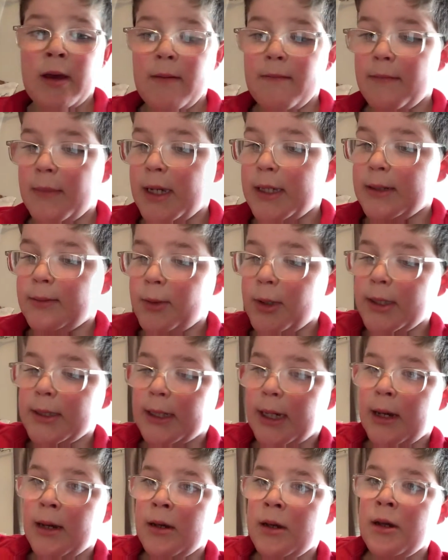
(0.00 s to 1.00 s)
made a bracelet
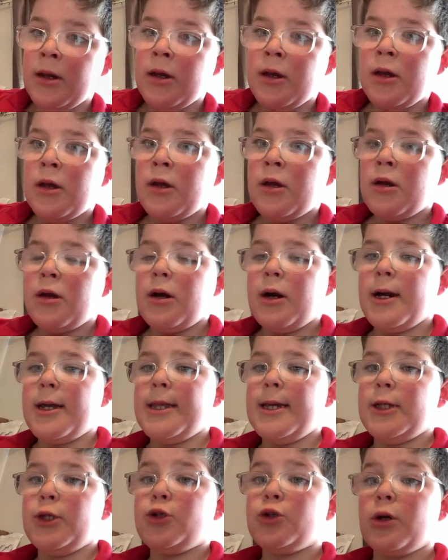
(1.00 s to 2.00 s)
and
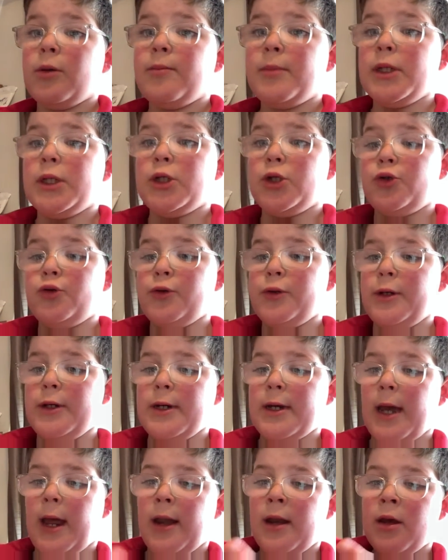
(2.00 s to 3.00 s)
then do you want me to show you
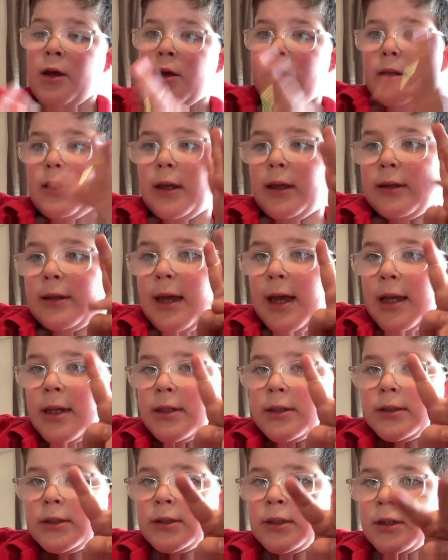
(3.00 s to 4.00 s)
again like
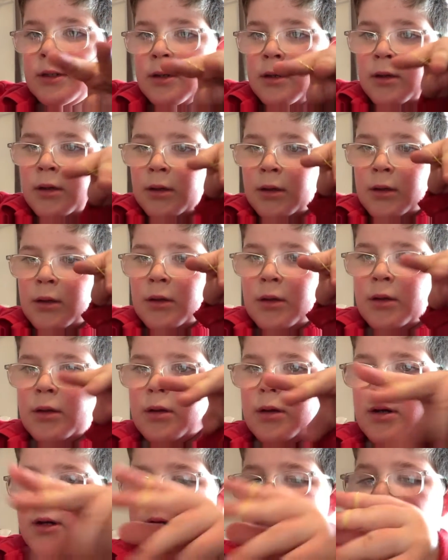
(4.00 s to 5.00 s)
this
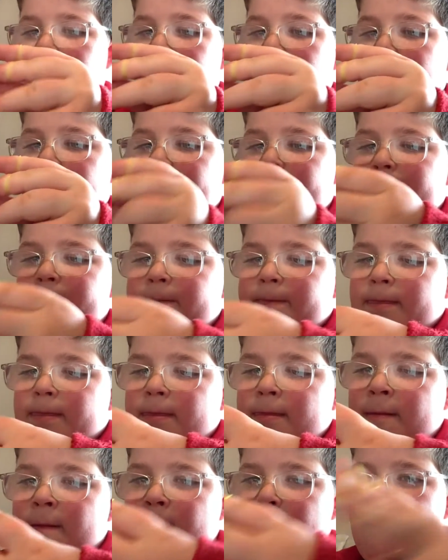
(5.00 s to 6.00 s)
and then
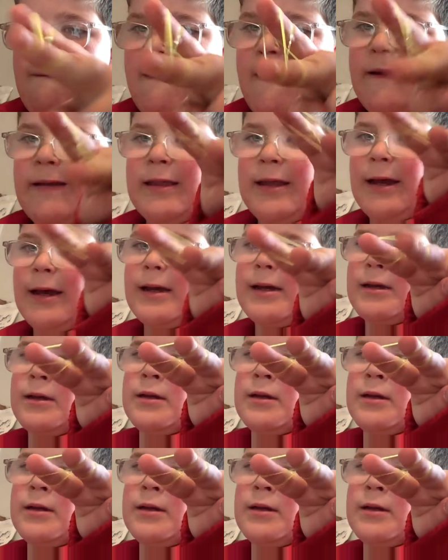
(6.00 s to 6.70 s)
like that